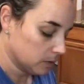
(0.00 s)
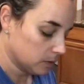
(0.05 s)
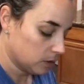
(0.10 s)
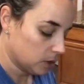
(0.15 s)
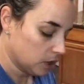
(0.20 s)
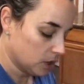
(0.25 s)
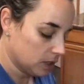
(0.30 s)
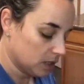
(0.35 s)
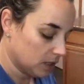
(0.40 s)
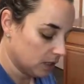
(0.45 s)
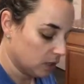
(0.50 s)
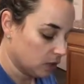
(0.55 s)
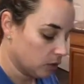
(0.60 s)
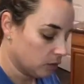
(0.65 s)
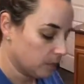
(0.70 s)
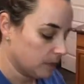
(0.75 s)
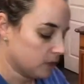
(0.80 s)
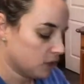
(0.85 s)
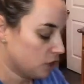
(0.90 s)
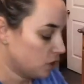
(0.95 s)
Just a
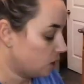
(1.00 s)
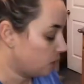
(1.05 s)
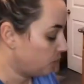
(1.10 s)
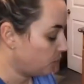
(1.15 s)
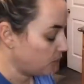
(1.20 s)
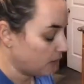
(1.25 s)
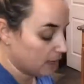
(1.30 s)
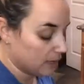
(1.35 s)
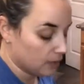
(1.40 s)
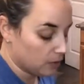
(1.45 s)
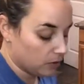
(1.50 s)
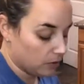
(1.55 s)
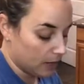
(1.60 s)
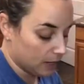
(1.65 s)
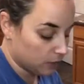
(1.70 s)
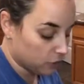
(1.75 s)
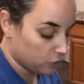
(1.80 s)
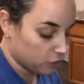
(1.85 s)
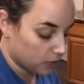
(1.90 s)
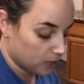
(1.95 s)
little bit, just for that little
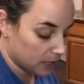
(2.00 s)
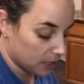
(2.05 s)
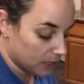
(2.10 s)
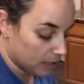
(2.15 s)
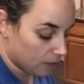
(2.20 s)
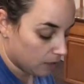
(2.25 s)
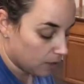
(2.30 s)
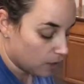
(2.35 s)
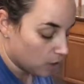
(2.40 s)
extra kick.